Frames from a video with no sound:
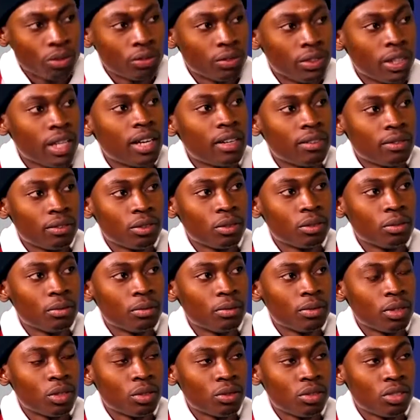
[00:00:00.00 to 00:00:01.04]

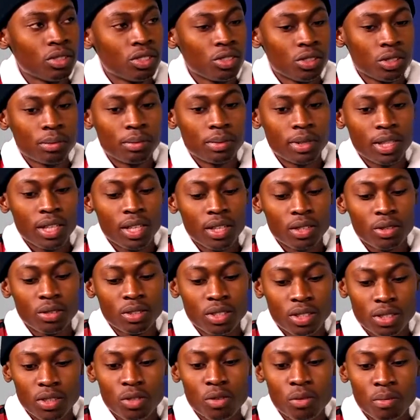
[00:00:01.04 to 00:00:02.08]
Full ownership. I
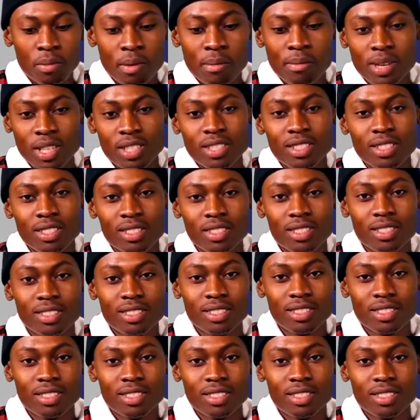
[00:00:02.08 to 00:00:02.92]
own my masters.